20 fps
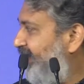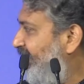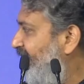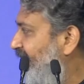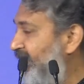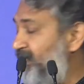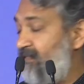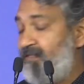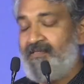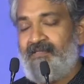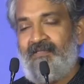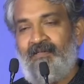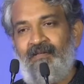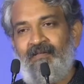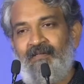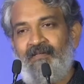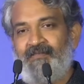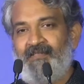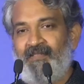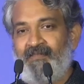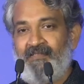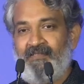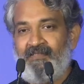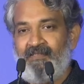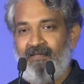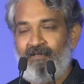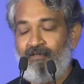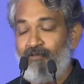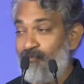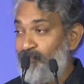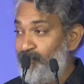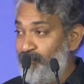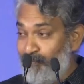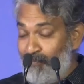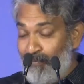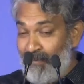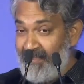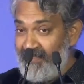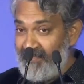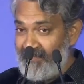asked Satish Garu,
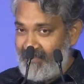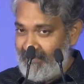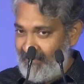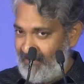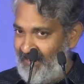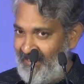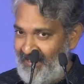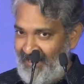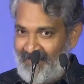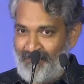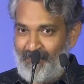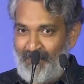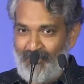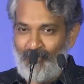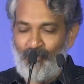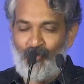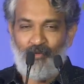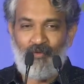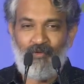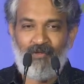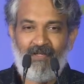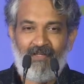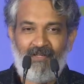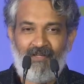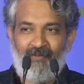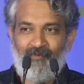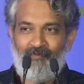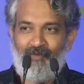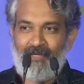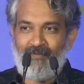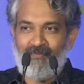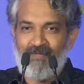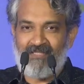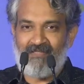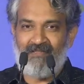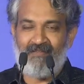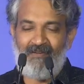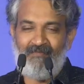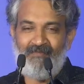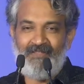please let me know when
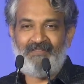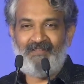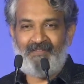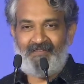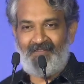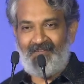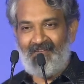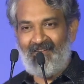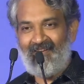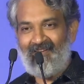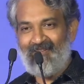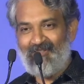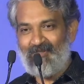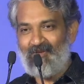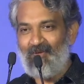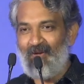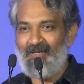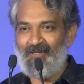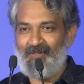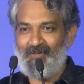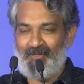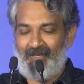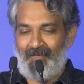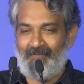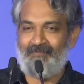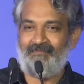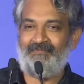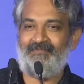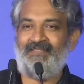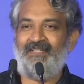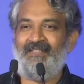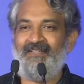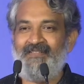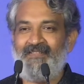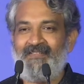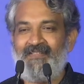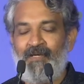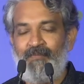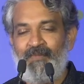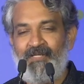Mr. Ravi Tangirala is going to come
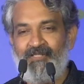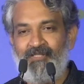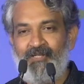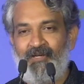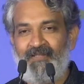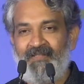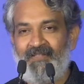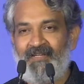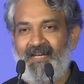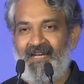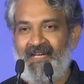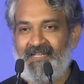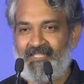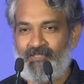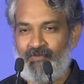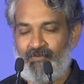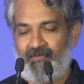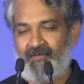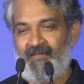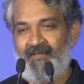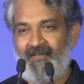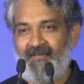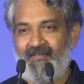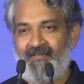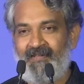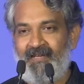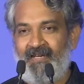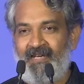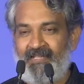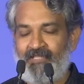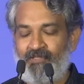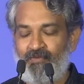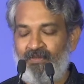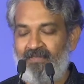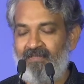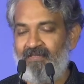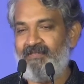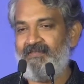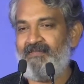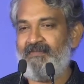and join hands
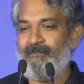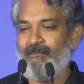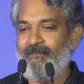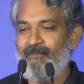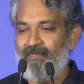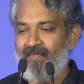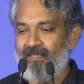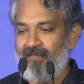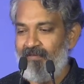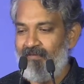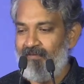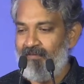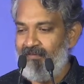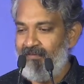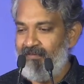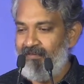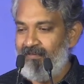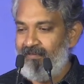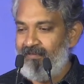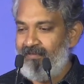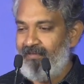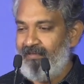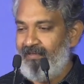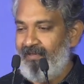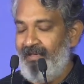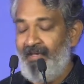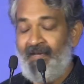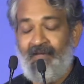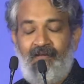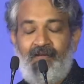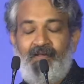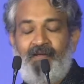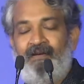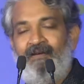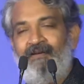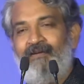with us. And